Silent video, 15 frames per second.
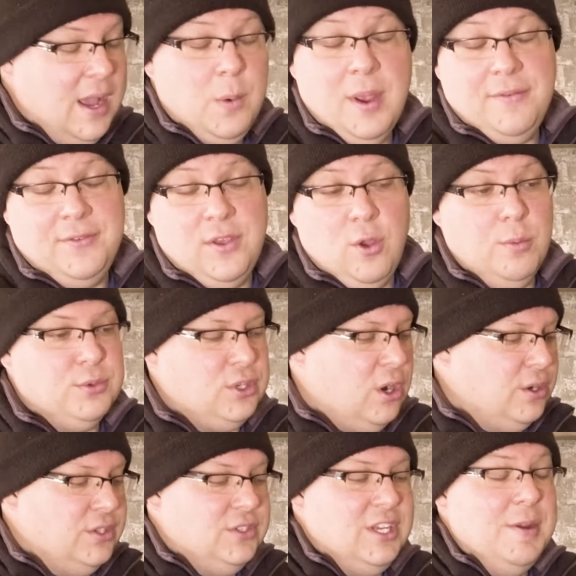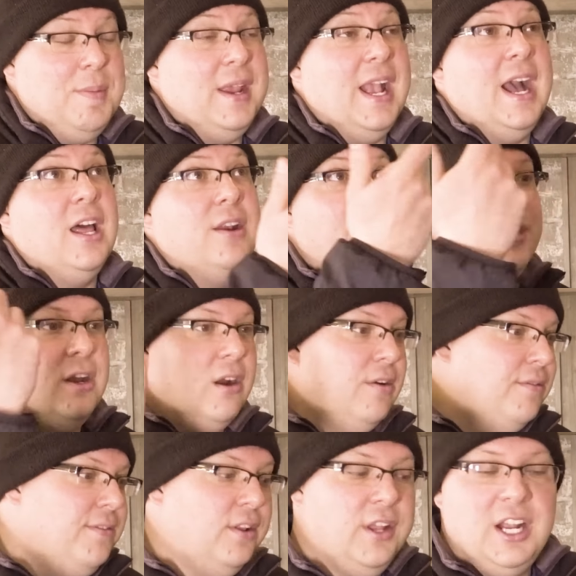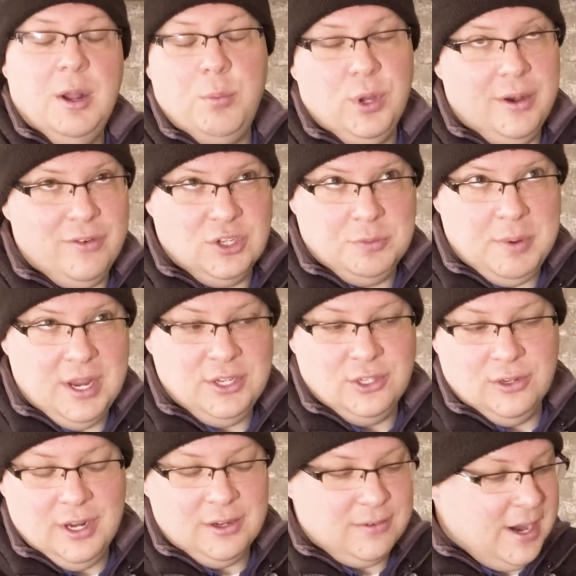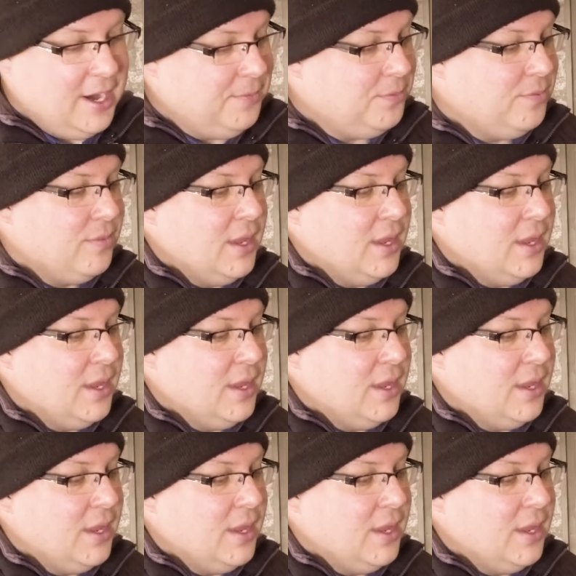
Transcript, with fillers: That way fumes aren't seeping out of here and filling up whatever space you're in, right?